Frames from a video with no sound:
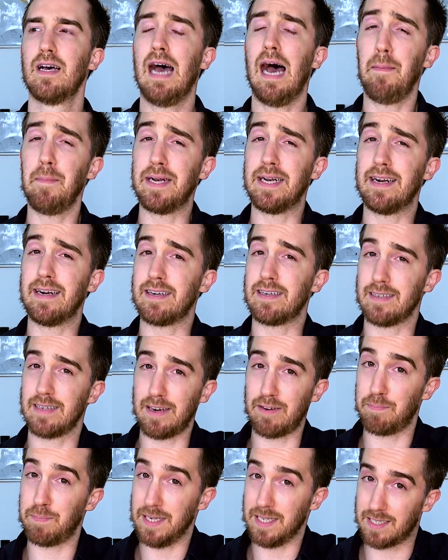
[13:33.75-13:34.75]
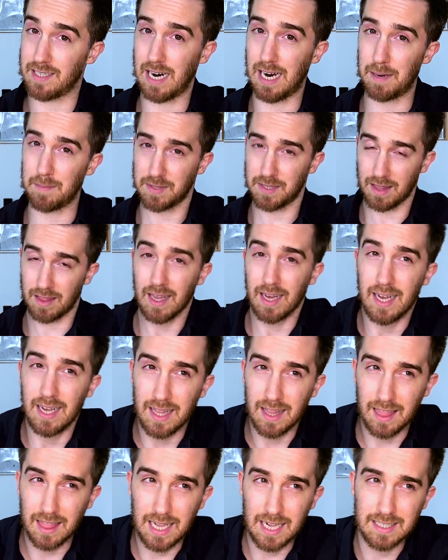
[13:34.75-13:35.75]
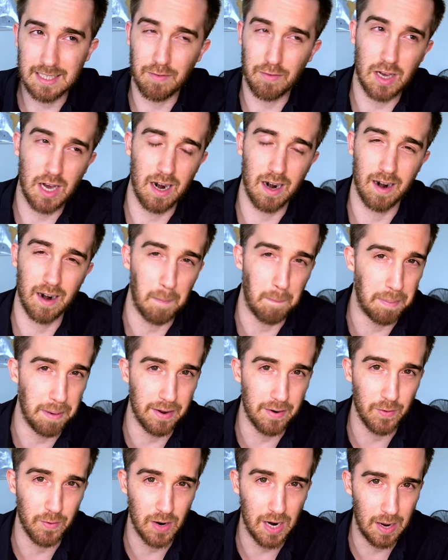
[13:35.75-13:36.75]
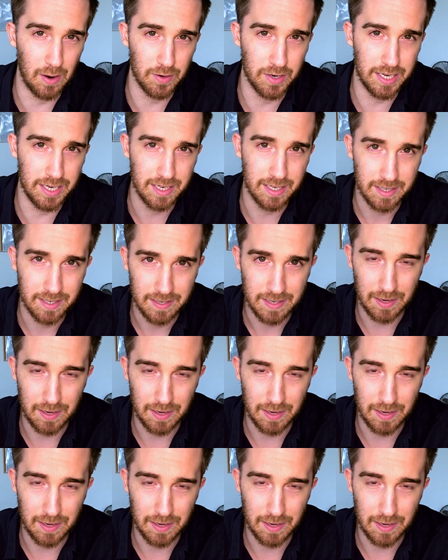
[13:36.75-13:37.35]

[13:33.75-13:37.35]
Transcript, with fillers: I mean, there have been times that things have gotten a bit rowdy,